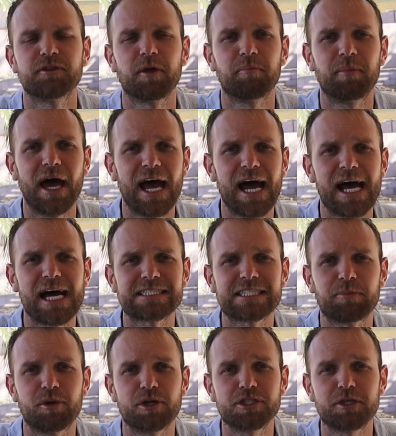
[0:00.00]
in the past,
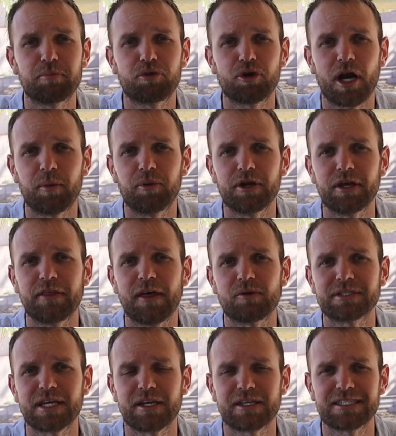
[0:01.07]
I purchased a property that
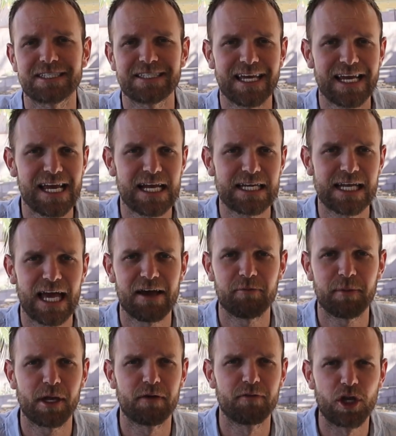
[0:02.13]
was out of state. I
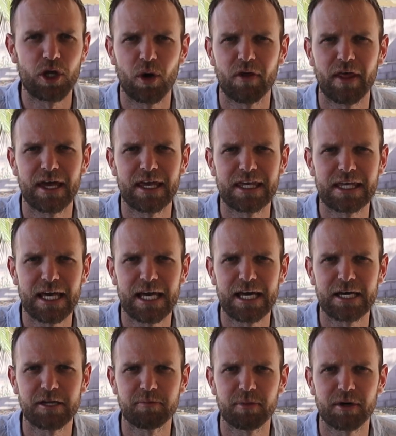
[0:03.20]
haven't made a video on that
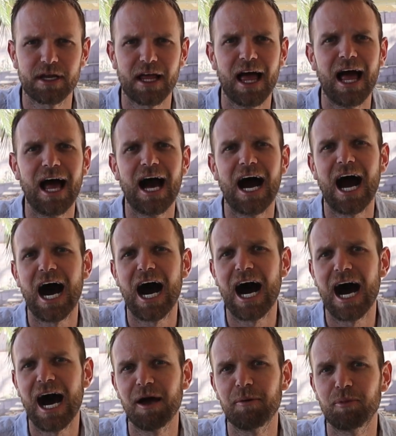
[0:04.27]
yet, but
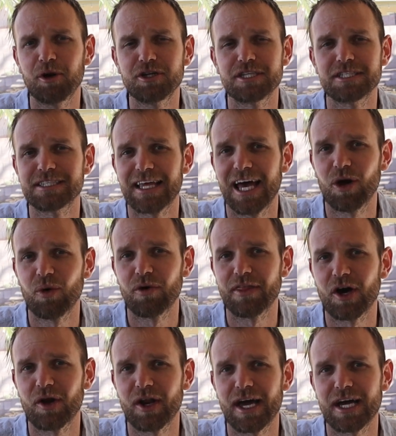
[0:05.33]
I purchased that
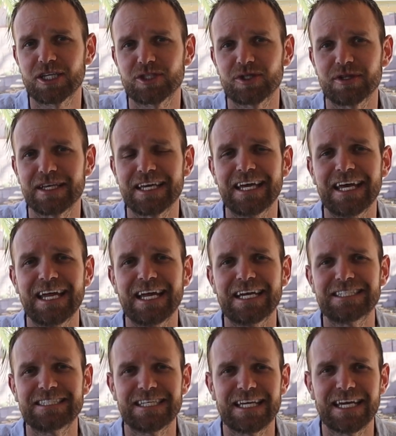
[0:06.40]
without actually
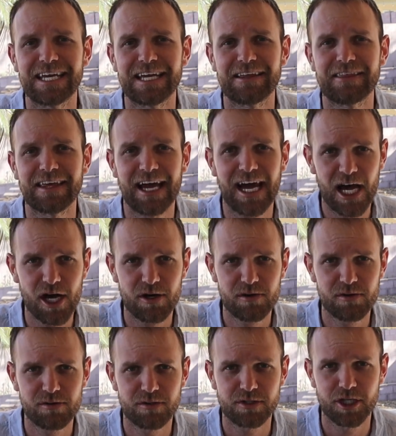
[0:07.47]
seeing the
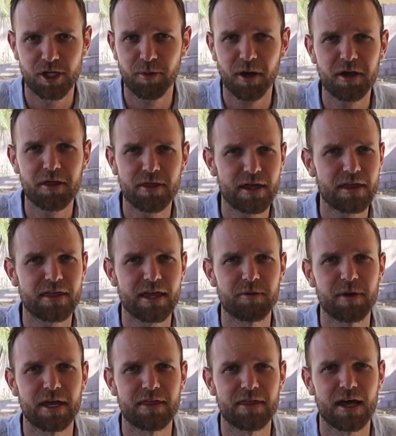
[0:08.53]
house, and you probably think that I'm
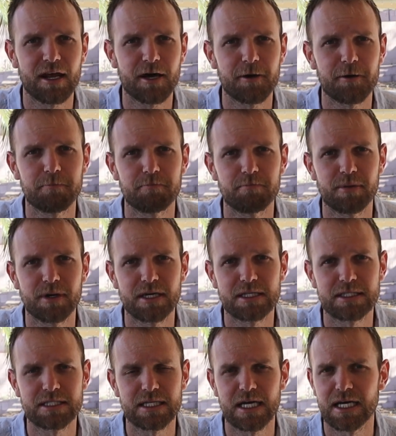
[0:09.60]
making that up,
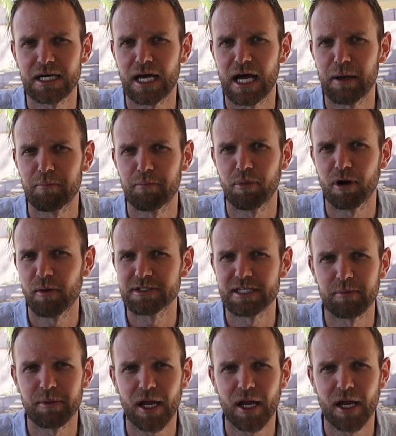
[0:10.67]
but I promise I'm